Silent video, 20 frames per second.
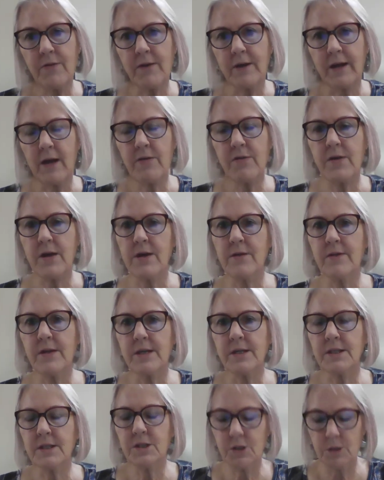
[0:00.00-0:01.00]
And I think that
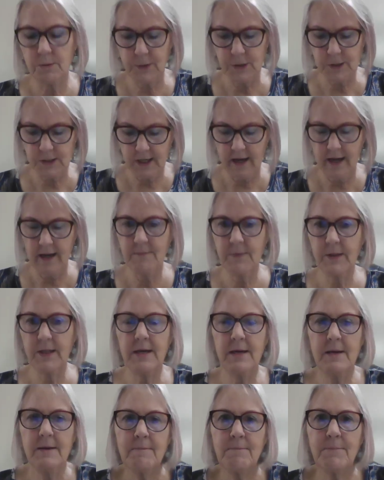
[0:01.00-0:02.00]
it's super
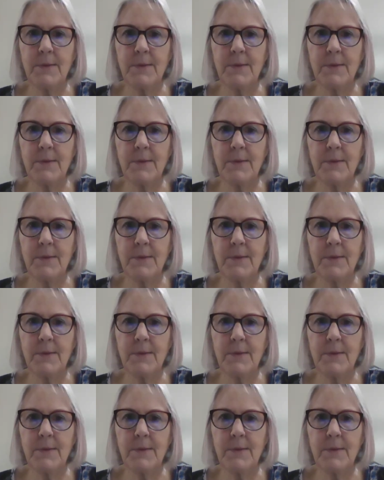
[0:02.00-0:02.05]
timely